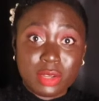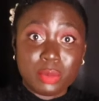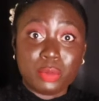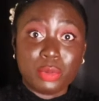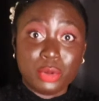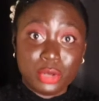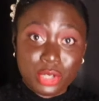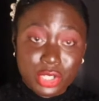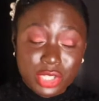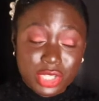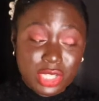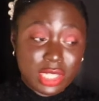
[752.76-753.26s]

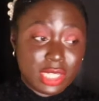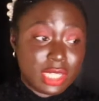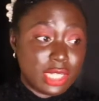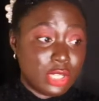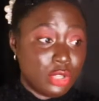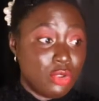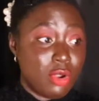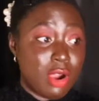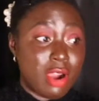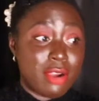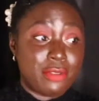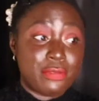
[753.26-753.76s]
person.
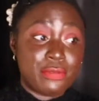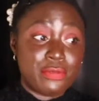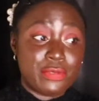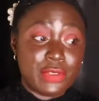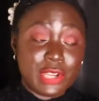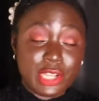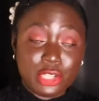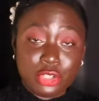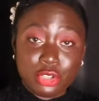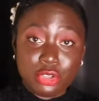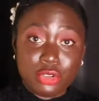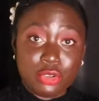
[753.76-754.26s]
You are free
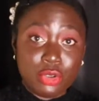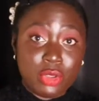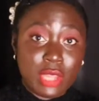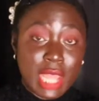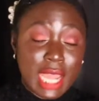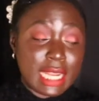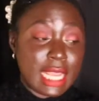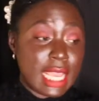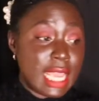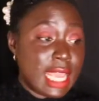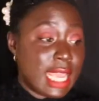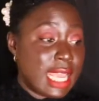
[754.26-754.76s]
to do
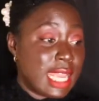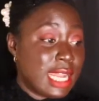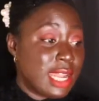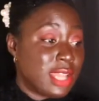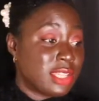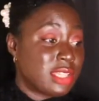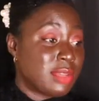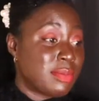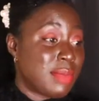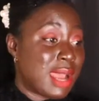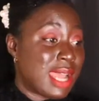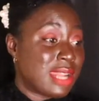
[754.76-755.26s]
that. It
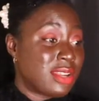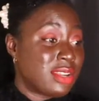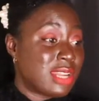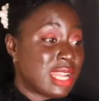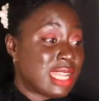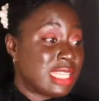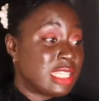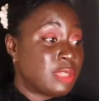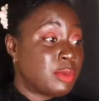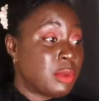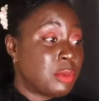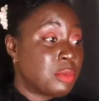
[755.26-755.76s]
doesn't matter that
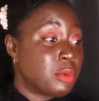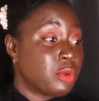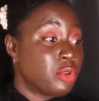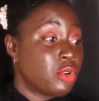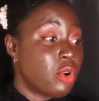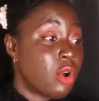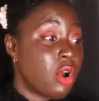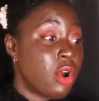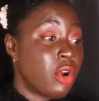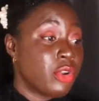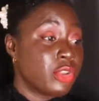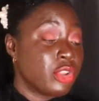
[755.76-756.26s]
these people know
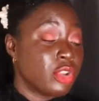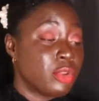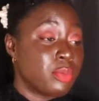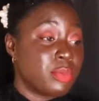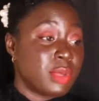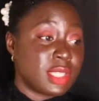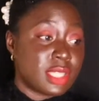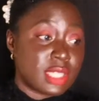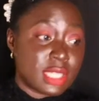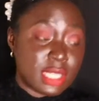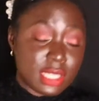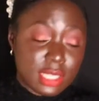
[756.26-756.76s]
all your
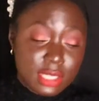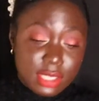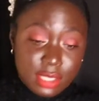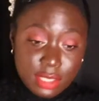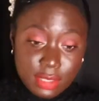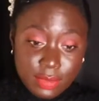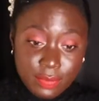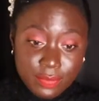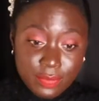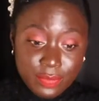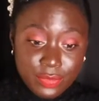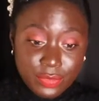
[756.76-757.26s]
business,
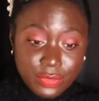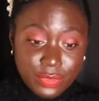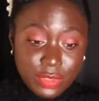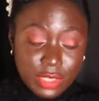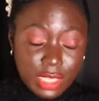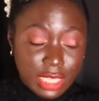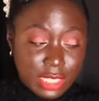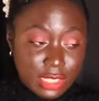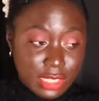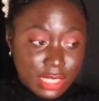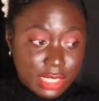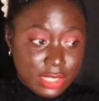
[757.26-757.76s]

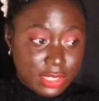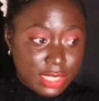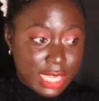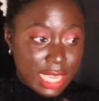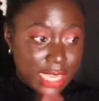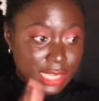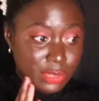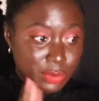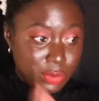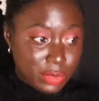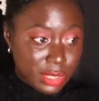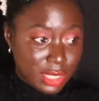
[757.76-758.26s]
in this
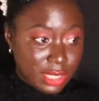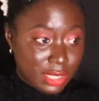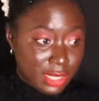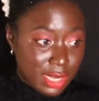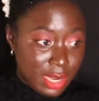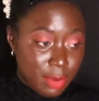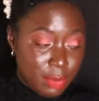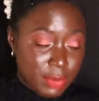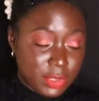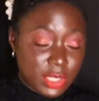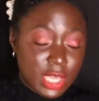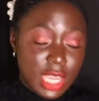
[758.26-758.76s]
case with the
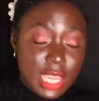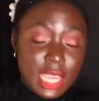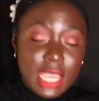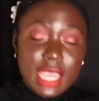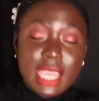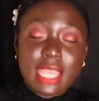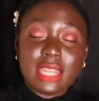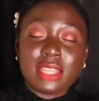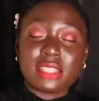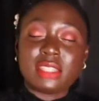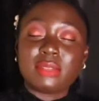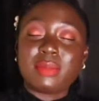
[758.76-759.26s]
therapist.
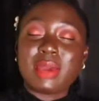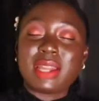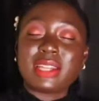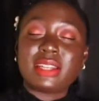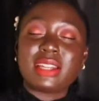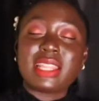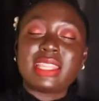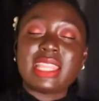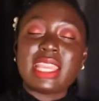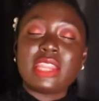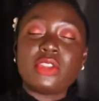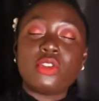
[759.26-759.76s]
It doesn't matter
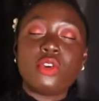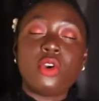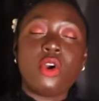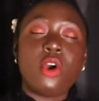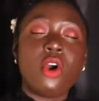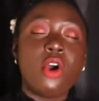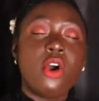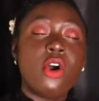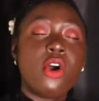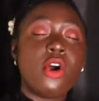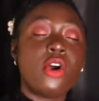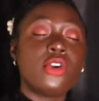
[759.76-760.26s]
that they know
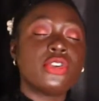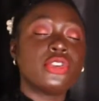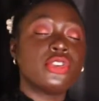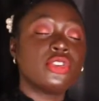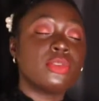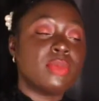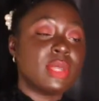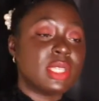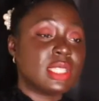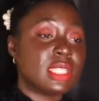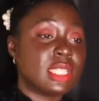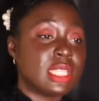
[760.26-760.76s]
all your
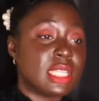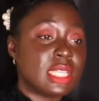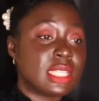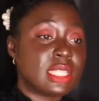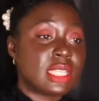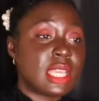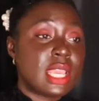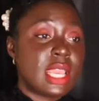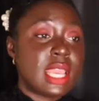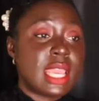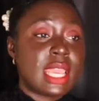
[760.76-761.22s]
business.